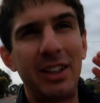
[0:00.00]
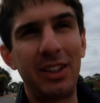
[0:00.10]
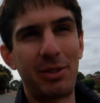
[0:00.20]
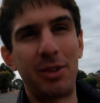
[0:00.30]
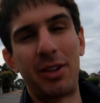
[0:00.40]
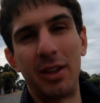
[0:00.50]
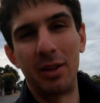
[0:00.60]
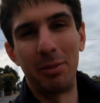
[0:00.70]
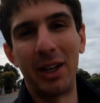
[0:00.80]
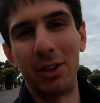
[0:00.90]
then this was
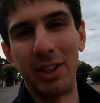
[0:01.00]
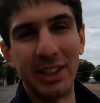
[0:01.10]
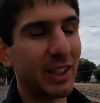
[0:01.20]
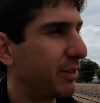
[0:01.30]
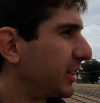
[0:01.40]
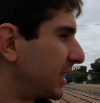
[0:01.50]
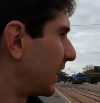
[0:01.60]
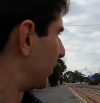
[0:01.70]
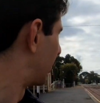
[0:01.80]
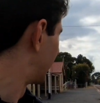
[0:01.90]
the main line down to Victor
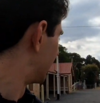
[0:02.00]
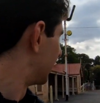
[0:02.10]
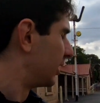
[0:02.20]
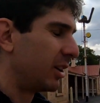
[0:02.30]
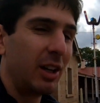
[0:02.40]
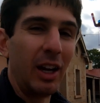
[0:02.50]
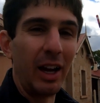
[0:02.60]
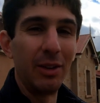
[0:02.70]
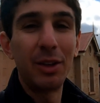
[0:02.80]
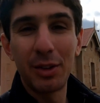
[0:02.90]
Harbor.
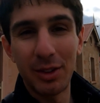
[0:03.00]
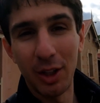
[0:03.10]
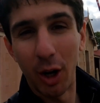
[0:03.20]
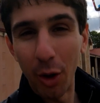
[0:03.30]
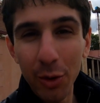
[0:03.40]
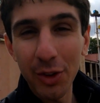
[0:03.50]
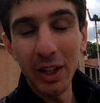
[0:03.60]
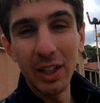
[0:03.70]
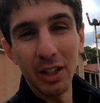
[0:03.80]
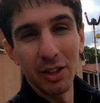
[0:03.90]
This closed
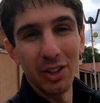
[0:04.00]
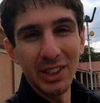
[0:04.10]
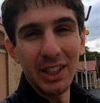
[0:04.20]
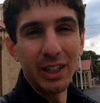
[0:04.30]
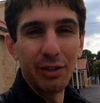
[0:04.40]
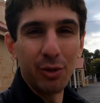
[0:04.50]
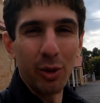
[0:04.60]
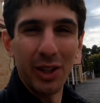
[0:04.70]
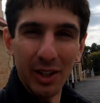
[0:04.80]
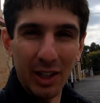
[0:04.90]
in
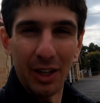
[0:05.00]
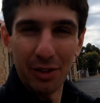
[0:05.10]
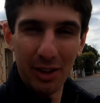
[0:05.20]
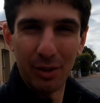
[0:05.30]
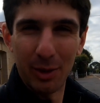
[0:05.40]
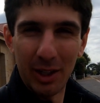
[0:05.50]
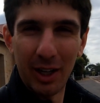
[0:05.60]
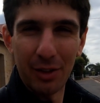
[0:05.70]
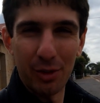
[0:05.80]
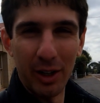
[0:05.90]
1984. I think that's when the
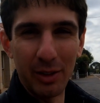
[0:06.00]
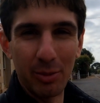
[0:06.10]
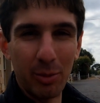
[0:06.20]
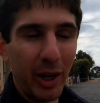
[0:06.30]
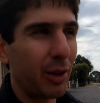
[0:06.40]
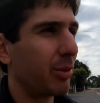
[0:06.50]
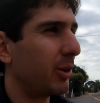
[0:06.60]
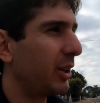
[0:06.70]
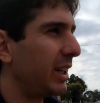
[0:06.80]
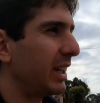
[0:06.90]
last train ran
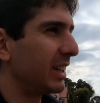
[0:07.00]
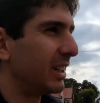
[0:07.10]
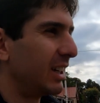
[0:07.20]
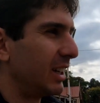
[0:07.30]
through here.